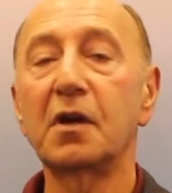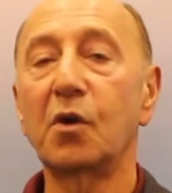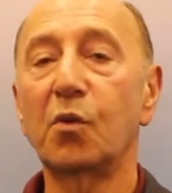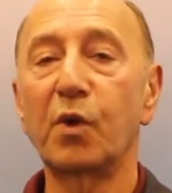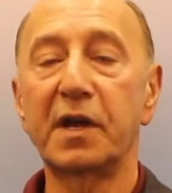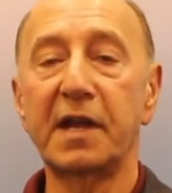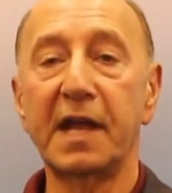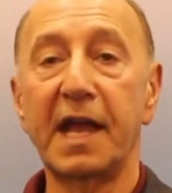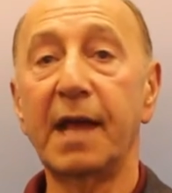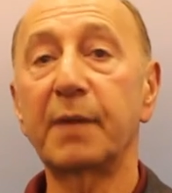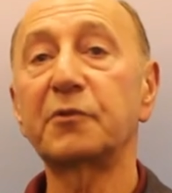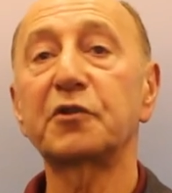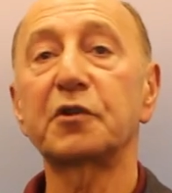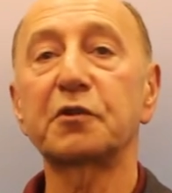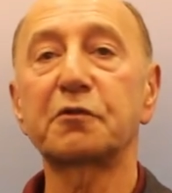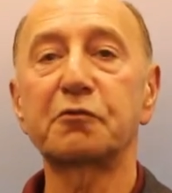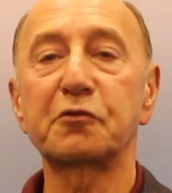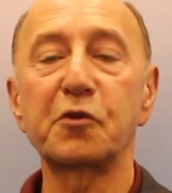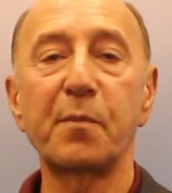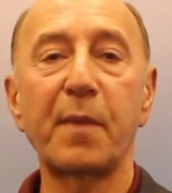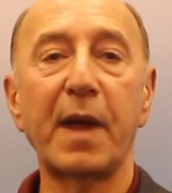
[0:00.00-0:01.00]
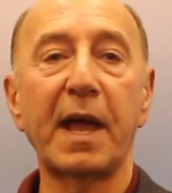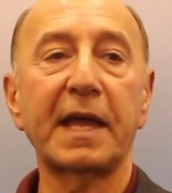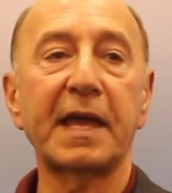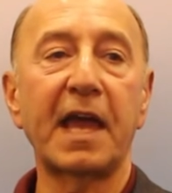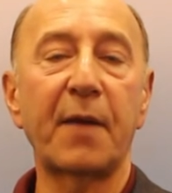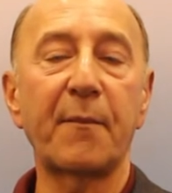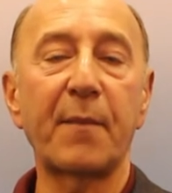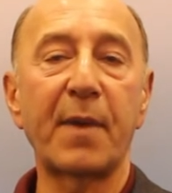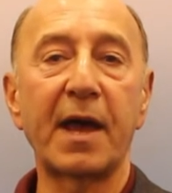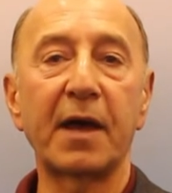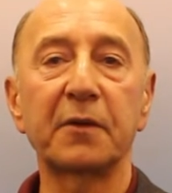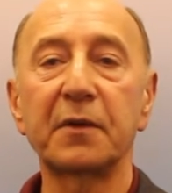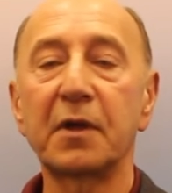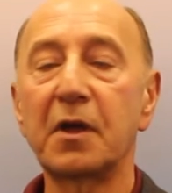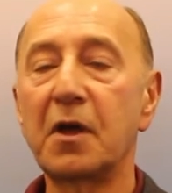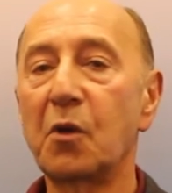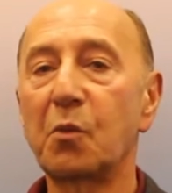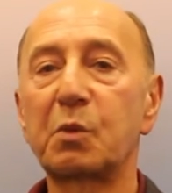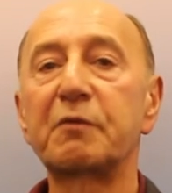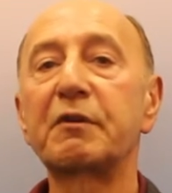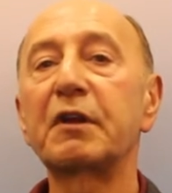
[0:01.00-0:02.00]
when Amsler-Krumak came out,
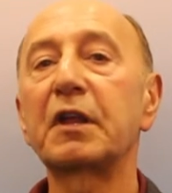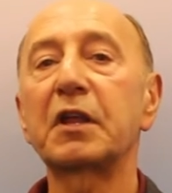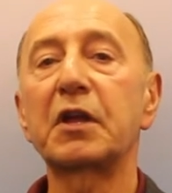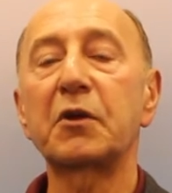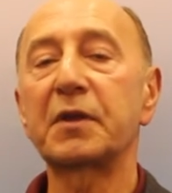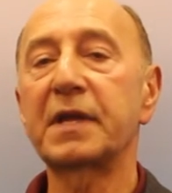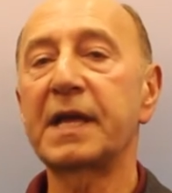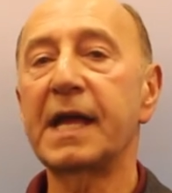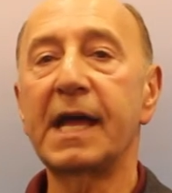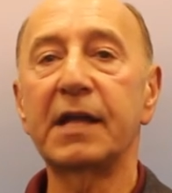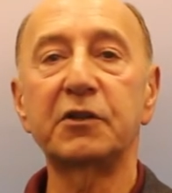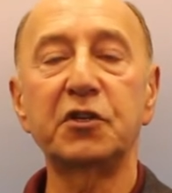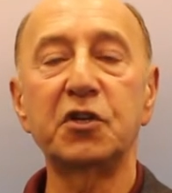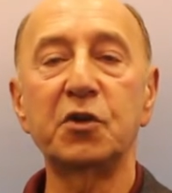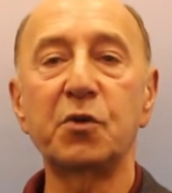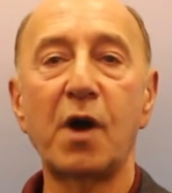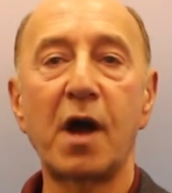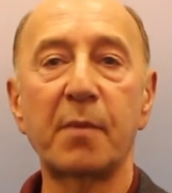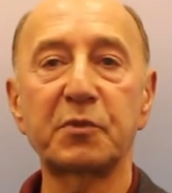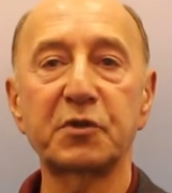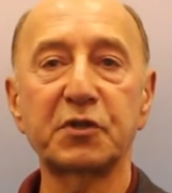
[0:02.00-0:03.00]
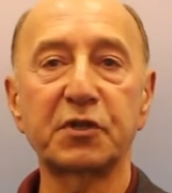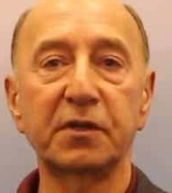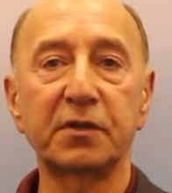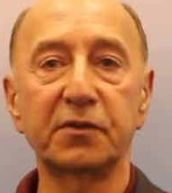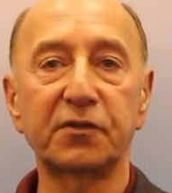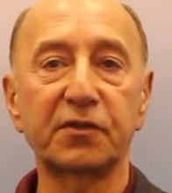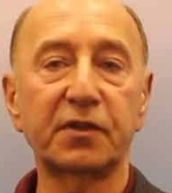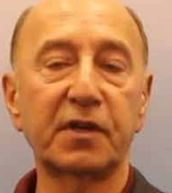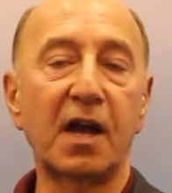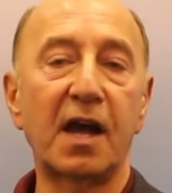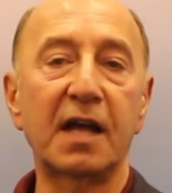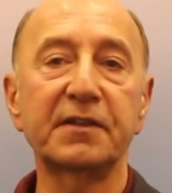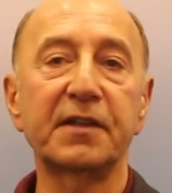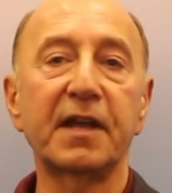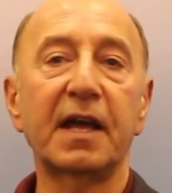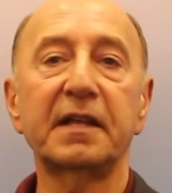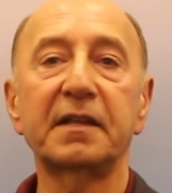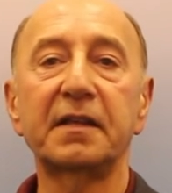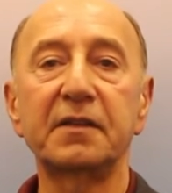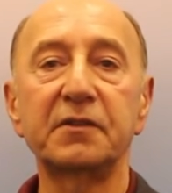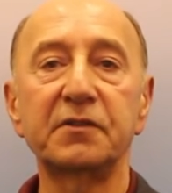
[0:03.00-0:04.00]
we really only had 2 options,
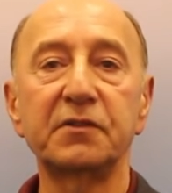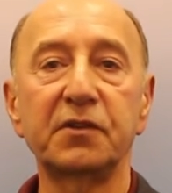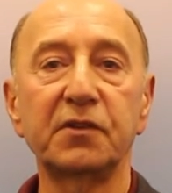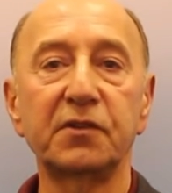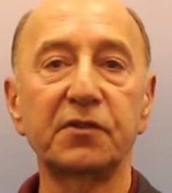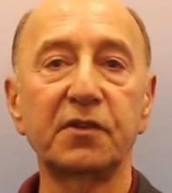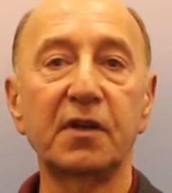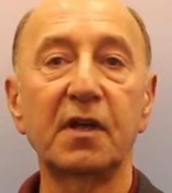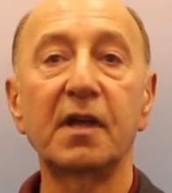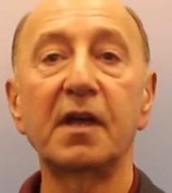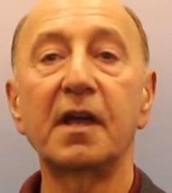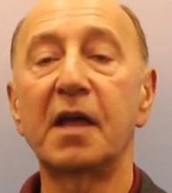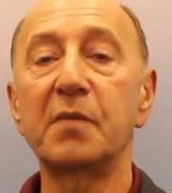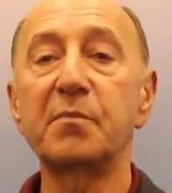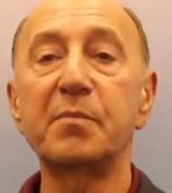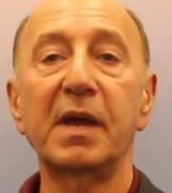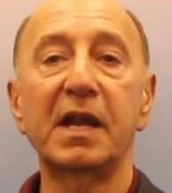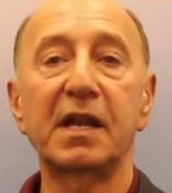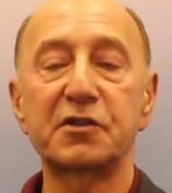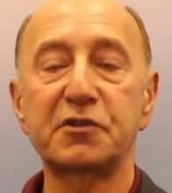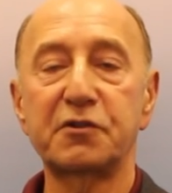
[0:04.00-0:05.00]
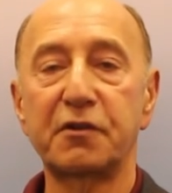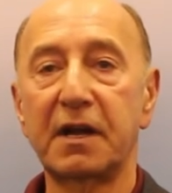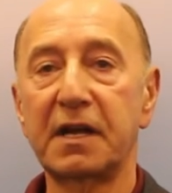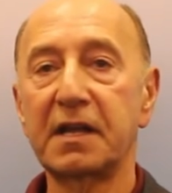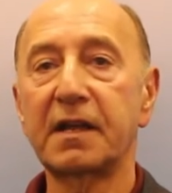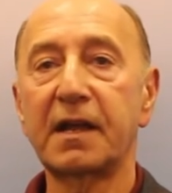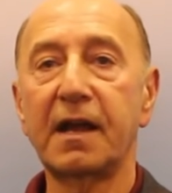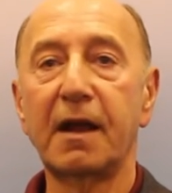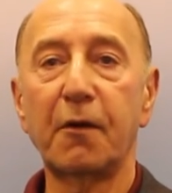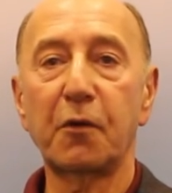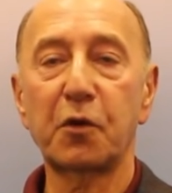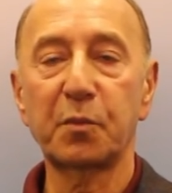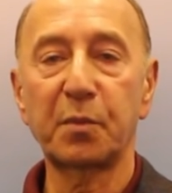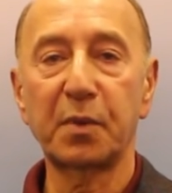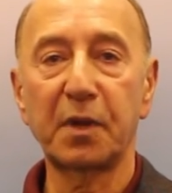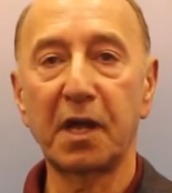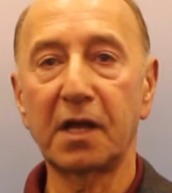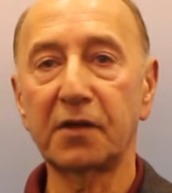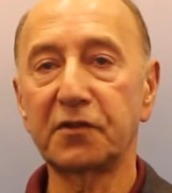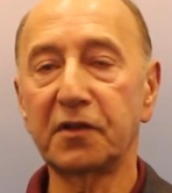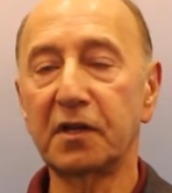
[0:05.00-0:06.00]
contact lenses and penetrating
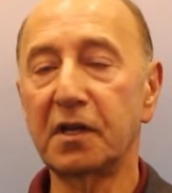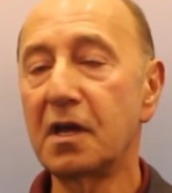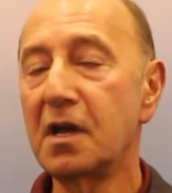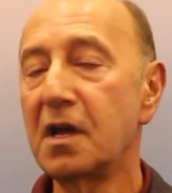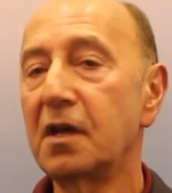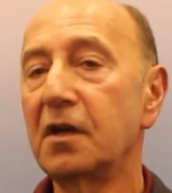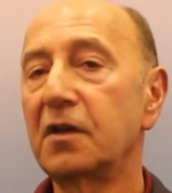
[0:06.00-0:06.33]
keratoplasty.